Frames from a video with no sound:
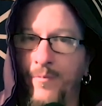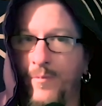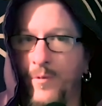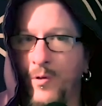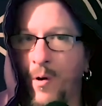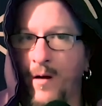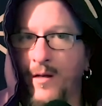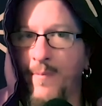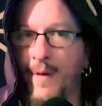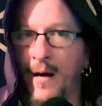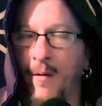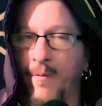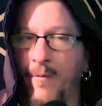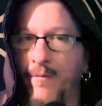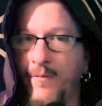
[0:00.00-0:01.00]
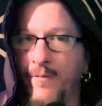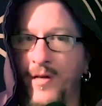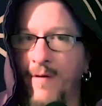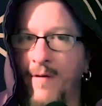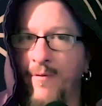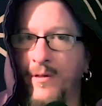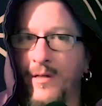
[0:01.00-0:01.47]
talked about
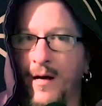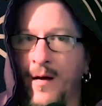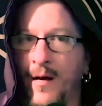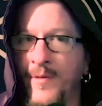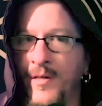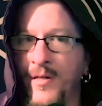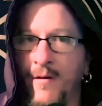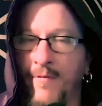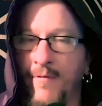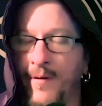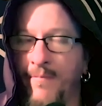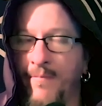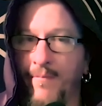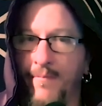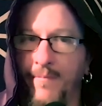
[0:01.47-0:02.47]
several times in different